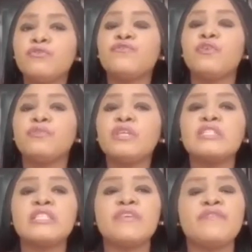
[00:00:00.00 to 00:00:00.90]
from this
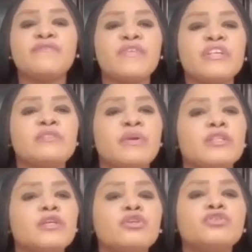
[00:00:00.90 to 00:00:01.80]
safe investment.
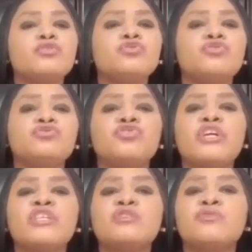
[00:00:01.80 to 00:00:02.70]
So you should
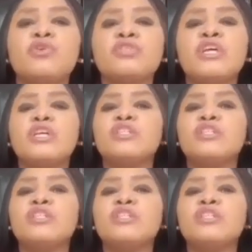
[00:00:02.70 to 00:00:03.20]
join these ones.